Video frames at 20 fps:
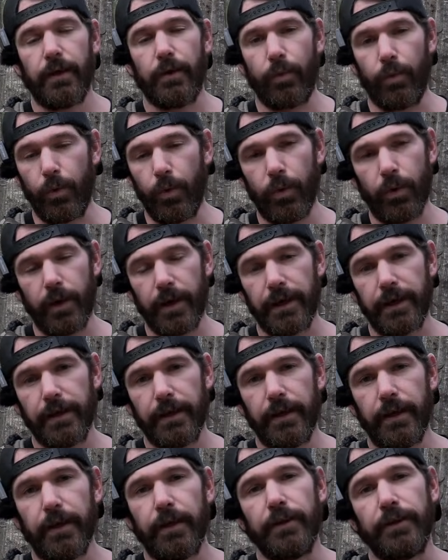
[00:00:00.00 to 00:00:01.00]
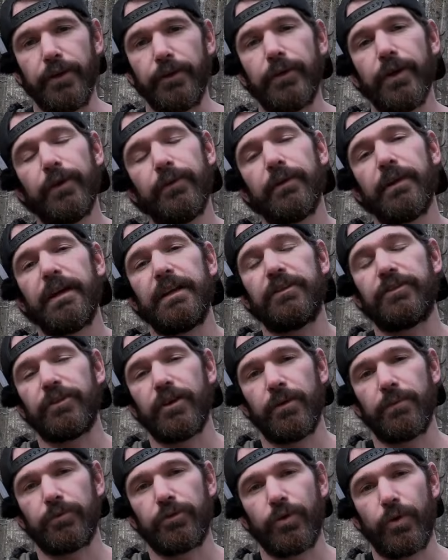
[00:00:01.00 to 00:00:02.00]
One, you do need
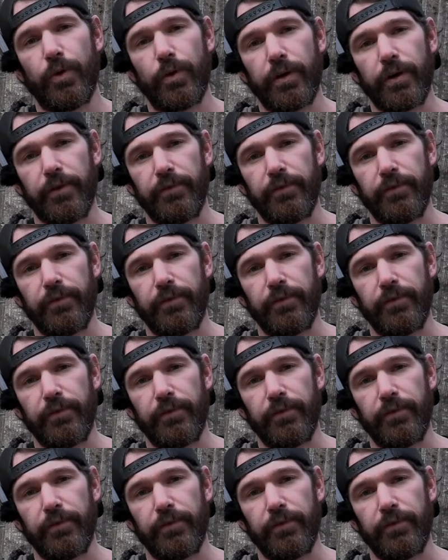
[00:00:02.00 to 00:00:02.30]
some sort